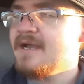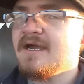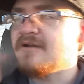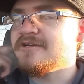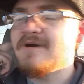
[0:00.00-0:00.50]

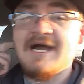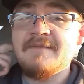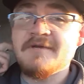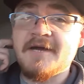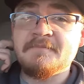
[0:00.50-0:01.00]
I don't know.
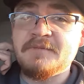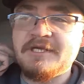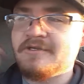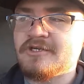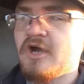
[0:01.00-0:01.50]
I'm not
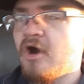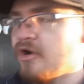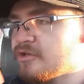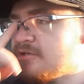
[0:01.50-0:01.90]
big into card